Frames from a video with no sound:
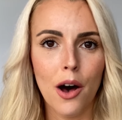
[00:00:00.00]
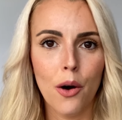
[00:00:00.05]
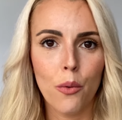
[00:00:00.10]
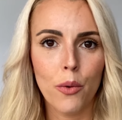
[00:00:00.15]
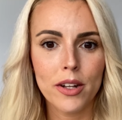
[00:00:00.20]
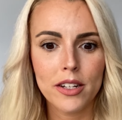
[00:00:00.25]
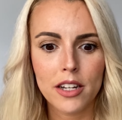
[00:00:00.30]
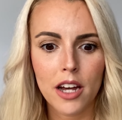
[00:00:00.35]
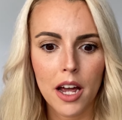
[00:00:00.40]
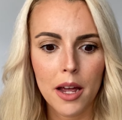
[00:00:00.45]

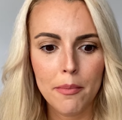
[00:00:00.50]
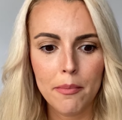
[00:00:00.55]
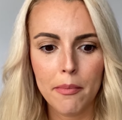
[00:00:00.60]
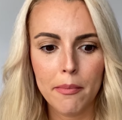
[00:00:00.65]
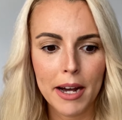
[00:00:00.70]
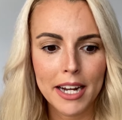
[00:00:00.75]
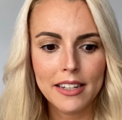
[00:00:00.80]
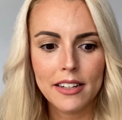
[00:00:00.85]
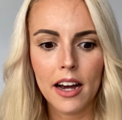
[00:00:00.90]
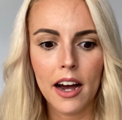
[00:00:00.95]
One time
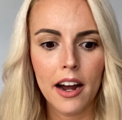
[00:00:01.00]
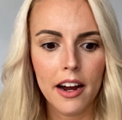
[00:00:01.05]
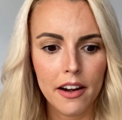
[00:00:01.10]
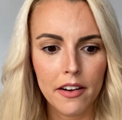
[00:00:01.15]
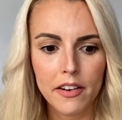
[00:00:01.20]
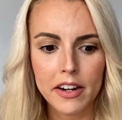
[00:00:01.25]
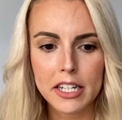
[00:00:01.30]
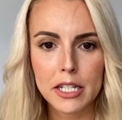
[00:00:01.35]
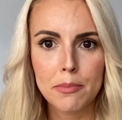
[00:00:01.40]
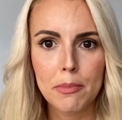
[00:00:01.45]
my
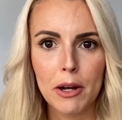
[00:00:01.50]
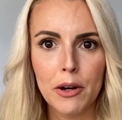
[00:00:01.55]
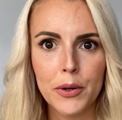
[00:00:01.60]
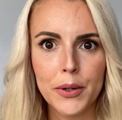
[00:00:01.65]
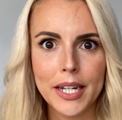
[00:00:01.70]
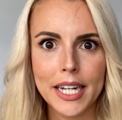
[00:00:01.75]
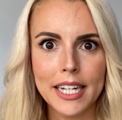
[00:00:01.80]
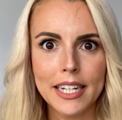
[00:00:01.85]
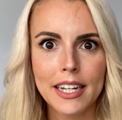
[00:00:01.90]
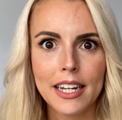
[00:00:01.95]
tire
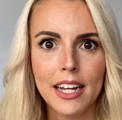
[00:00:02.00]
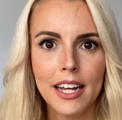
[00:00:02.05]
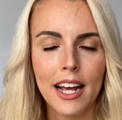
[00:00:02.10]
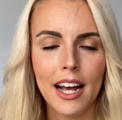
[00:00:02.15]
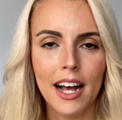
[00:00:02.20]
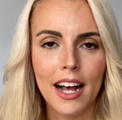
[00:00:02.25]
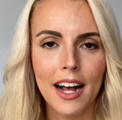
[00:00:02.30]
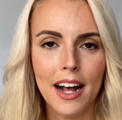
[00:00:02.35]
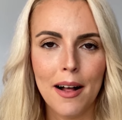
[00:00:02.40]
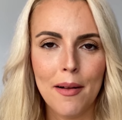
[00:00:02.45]
exploded
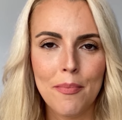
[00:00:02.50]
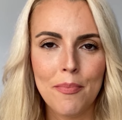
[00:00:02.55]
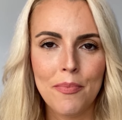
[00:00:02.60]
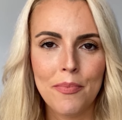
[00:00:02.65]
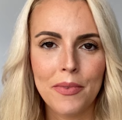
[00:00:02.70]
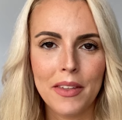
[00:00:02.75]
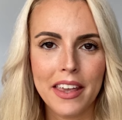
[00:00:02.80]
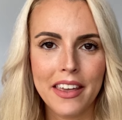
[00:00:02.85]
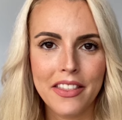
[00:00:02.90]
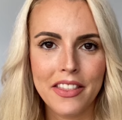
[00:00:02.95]

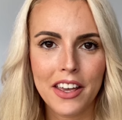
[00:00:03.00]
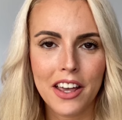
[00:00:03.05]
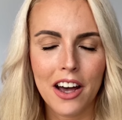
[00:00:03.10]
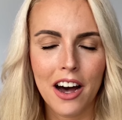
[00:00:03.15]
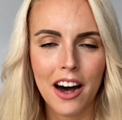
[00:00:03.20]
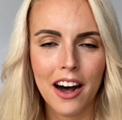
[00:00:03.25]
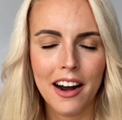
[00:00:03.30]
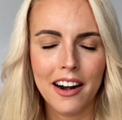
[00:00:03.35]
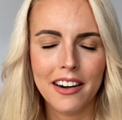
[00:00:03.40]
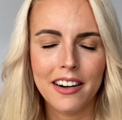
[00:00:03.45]
in the
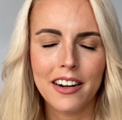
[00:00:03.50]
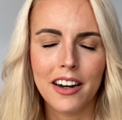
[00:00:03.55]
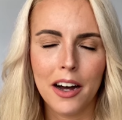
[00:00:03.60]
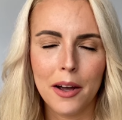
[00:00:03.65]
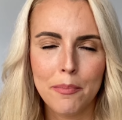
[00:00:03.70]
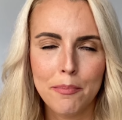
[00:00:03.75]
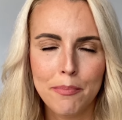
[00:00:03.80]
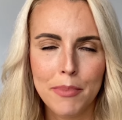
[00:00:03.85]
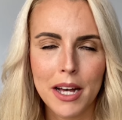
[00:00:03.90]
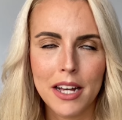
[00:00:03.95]
car. I
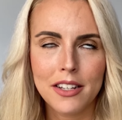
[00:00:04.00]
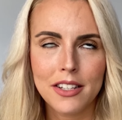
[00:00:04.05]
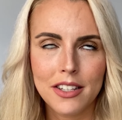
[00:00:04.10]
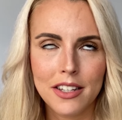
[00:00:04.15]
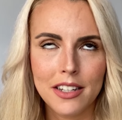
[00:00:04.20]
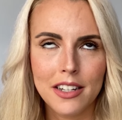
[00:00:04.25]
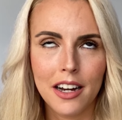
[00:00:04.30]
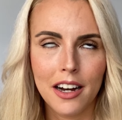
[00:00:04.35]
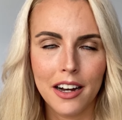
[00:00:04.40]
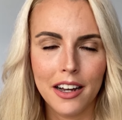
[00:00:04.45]
burst
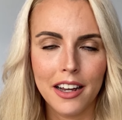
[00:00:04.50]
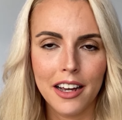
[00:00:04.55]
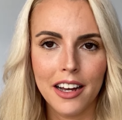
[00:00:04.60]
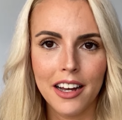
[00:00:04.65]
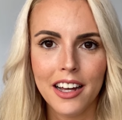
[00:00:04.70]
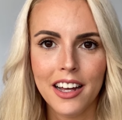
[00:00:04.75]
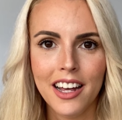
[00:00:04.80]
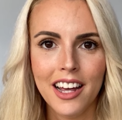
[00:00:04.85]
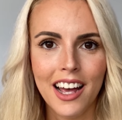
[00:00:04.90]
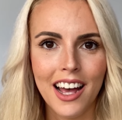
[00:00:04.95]
the tire.